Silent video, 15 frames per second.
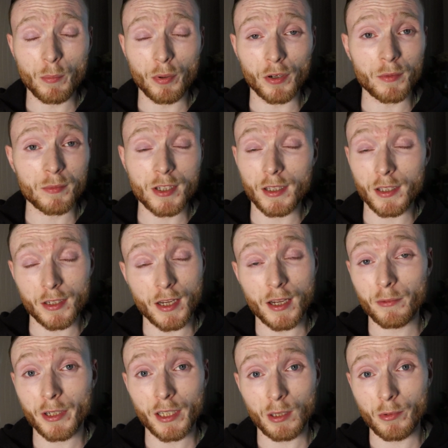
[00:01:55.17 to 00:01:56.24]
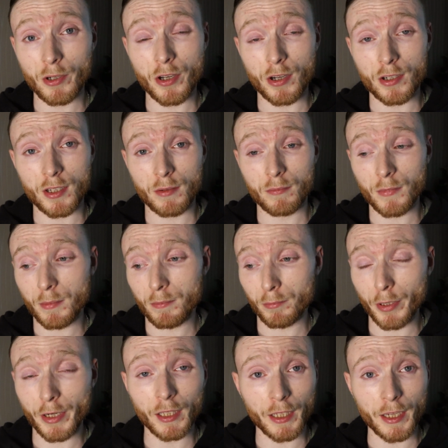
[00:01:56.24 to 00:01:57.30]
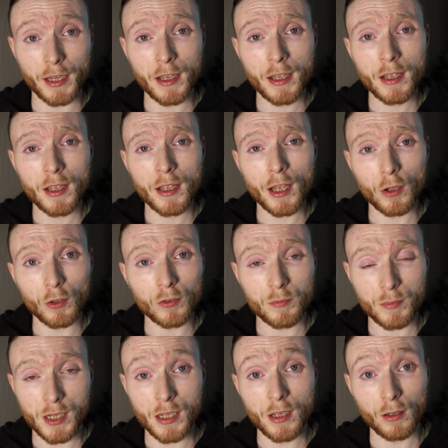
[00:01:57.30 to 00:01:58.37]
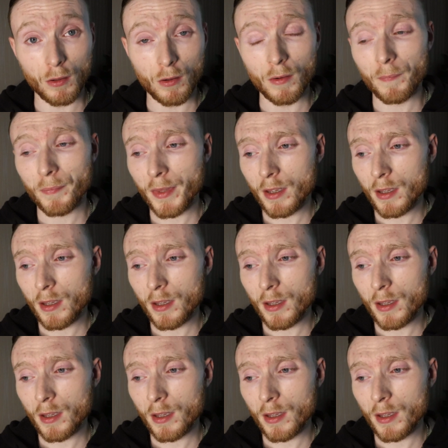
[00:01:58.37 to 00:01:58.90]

But I'm telling you, it really works. It really helps me a lot.